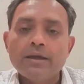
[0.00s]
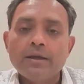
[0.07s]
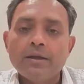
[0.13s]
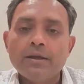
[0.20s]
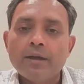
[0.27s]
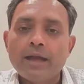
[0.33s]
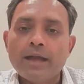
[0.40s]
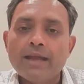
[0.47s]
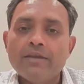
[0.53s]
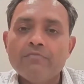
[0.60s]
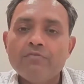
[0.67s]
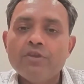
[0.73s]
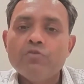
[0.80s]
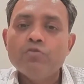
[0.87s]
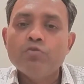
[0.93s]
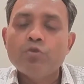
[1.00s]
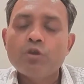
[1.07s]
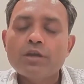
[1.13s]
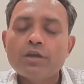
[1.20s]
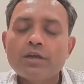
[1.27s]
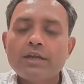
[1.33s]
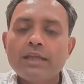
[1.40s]
And we do
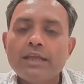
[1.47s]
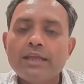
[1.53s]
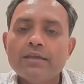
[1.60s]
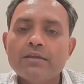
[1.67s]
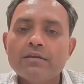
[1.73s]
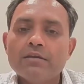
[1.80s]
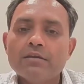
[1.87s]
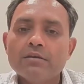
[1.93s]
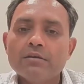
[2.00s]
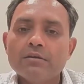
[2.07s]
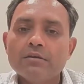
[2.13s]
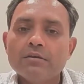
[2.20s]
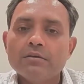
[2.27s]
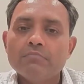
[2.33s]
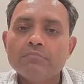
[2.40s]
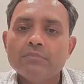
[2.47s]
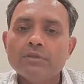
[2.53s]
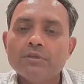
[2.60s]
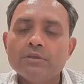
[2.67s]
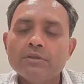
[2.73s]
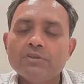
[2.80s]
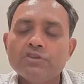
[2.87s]
not take
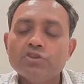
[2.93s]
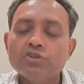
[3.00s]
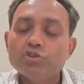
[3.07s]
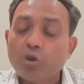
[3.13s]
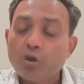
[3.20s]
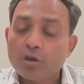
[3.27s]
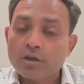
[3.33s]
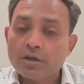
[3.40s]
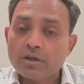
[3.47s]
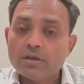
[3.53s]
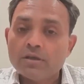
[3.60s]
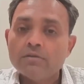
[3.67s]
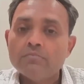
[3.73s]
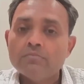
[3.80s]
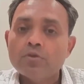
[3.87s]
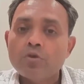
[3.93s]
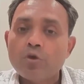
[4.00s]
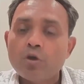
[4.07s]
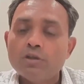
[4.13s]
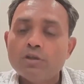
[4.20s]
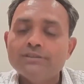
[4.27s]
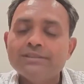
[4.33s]
short-term
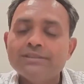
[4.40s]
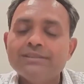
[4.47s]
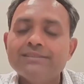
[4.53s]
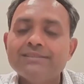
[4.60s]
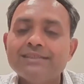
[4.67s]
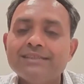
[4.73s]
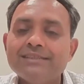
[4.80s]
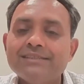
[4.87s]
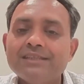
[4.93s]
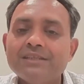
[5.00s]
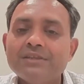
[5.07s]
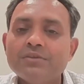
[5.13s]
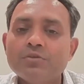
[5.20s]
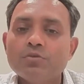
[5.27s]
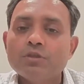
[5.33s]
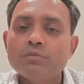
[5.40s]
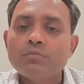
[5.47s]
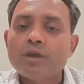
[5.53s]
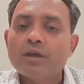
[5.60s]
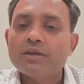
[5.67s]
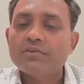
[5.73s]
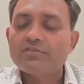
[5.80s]
calls in the sense that,
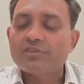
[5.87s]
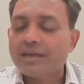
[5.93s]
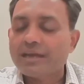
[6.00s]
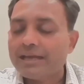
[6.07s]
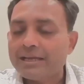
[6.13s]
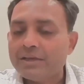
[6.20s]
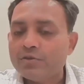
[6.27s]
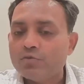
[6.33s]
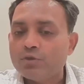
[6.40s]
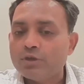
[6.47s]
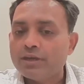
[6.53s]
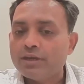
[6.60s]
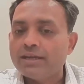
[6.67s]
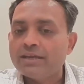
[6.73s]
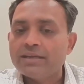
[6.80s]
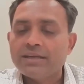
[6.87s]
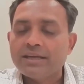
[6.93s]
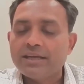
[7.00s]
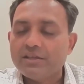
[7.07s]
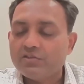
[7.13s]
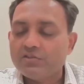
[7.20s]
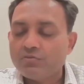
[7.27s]
the markets are likely to correct
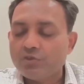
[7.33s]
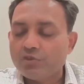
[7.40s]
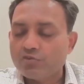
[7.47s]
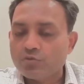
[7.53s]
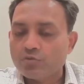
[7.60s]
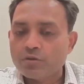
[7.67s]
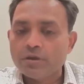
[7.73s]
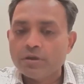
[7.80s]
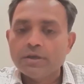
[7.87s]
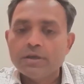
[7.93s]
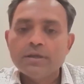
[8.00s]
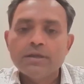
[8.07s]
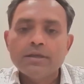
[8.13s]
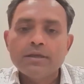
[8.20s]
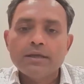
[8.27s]
and hence we should,